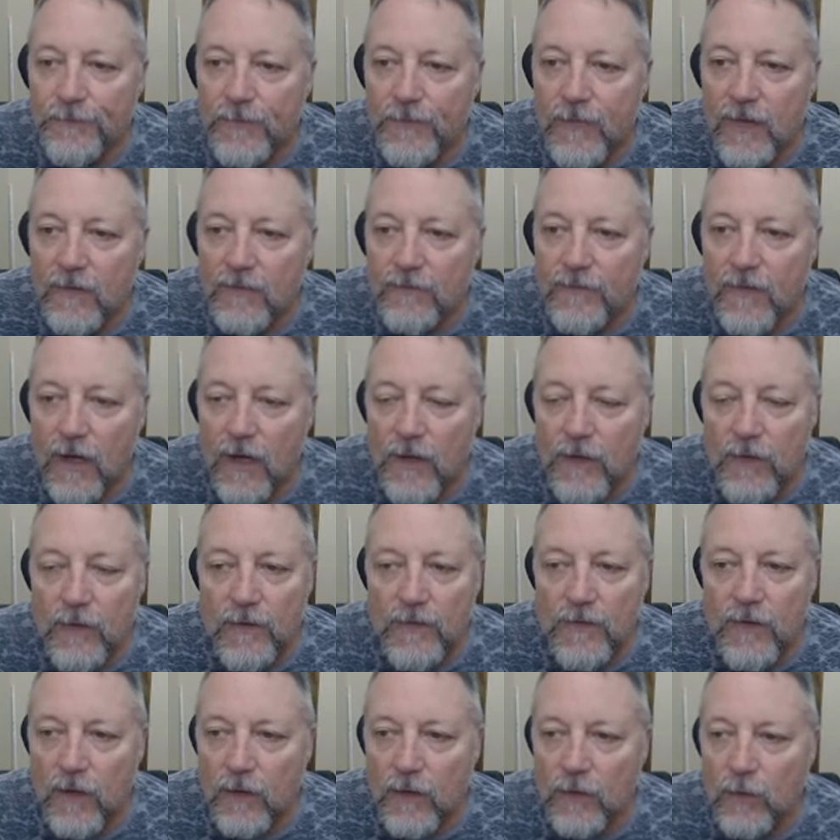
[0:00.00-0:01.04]
and Father
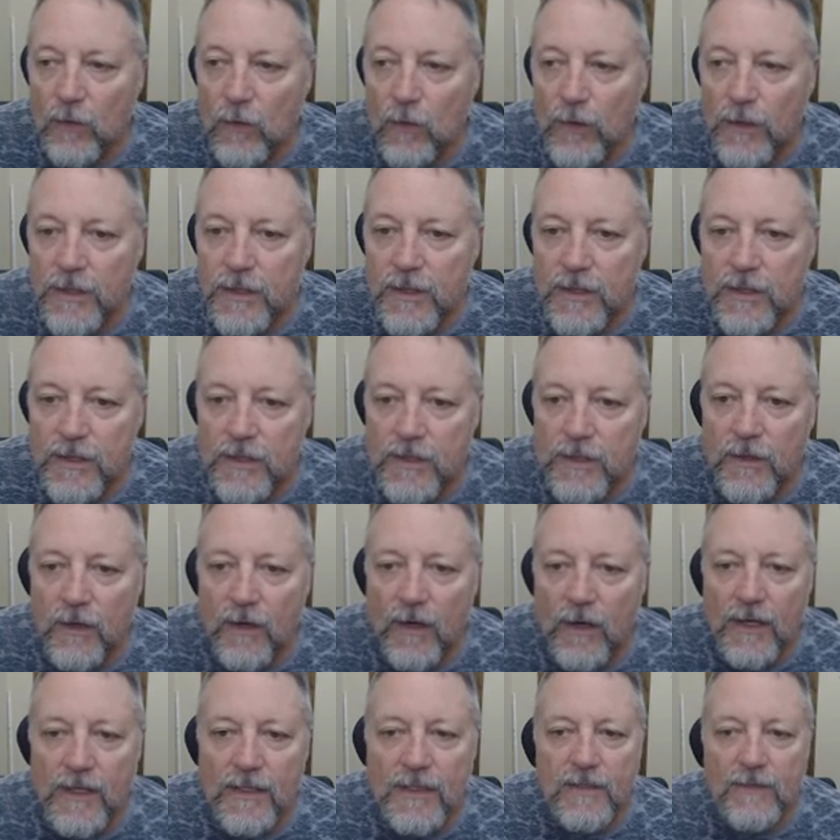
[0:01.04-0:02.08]
of our Lord Jesus
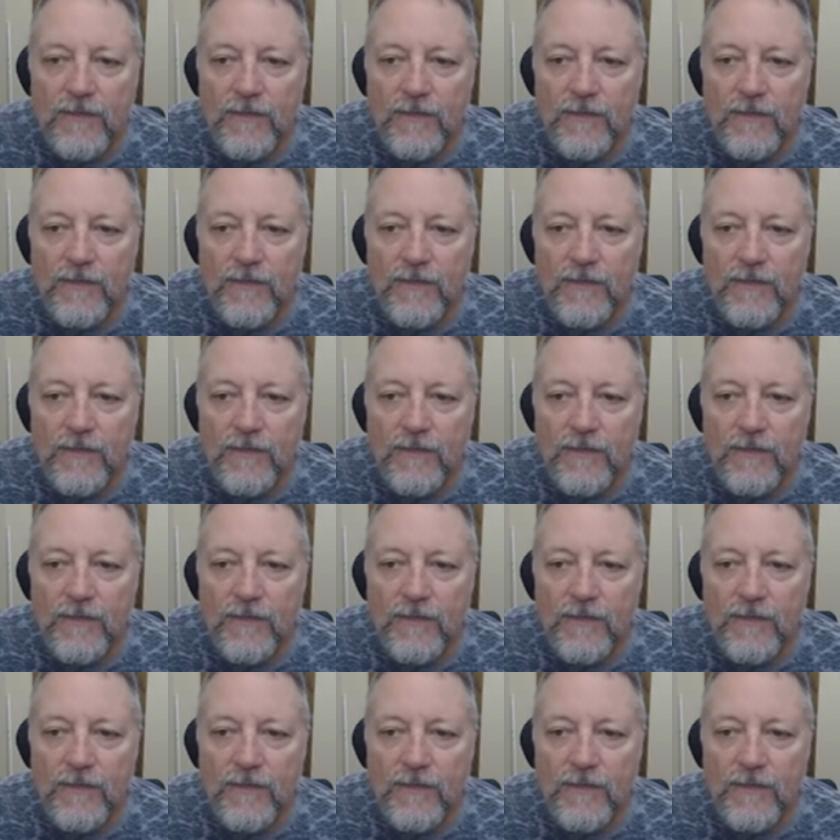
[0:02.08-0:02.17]
Christ,